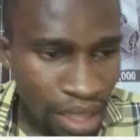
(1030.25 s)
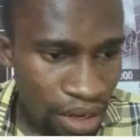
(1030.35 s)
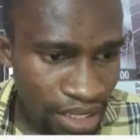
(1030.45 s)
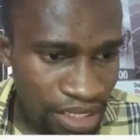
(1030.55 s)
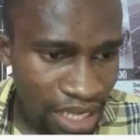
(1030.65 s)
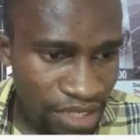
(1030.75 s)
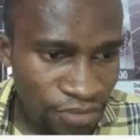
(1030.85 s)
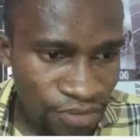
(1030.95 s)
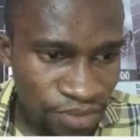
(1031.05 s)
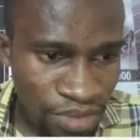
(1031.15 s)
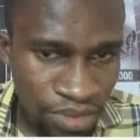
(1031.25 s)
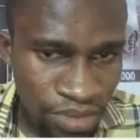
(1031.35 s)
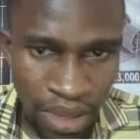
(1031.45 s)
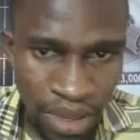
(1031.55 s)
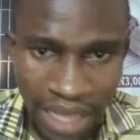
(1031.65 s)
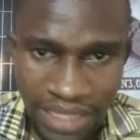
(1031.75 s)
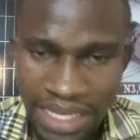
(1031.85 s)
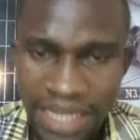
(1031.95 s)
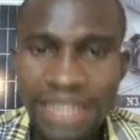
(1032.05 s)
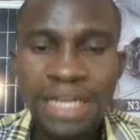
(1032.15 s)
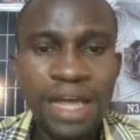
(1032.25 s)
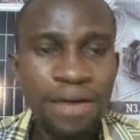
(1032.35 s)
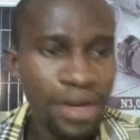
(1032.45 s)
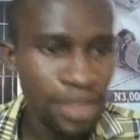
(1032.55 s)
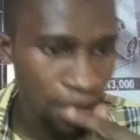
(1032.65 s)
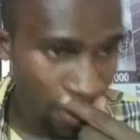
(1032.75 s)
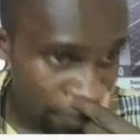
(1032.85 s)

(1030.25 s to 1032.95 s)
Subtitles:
has selected that rectangle.